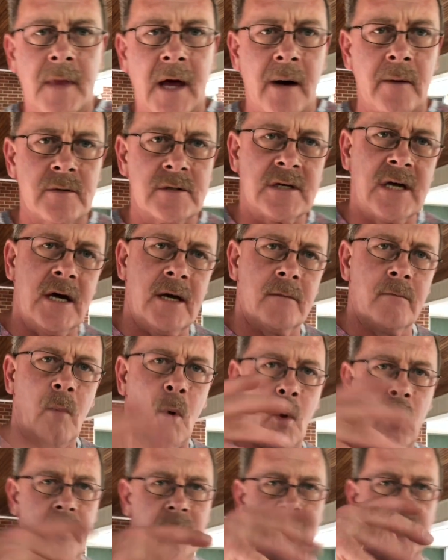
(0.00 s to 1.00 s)
I was getting
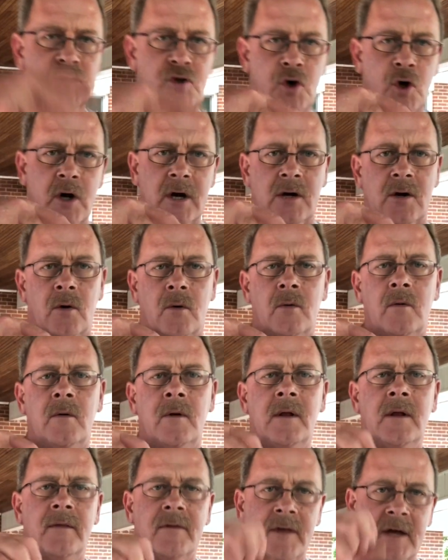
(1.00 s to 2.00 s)
more of a trickle
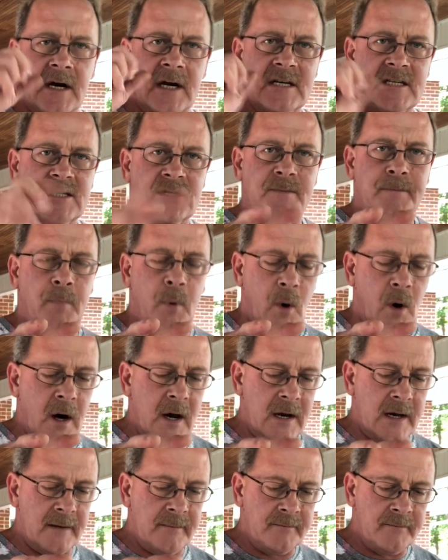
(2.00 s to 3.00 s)
than a
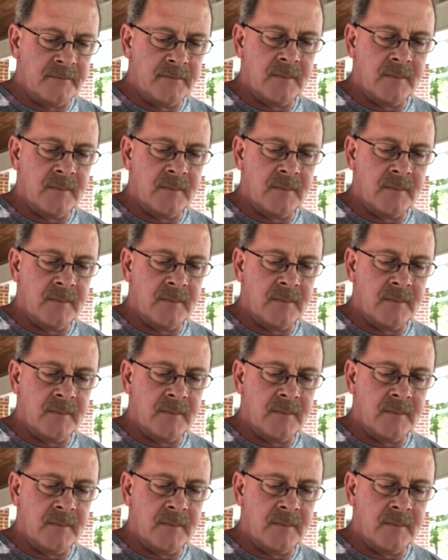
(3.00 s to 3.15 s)
spray.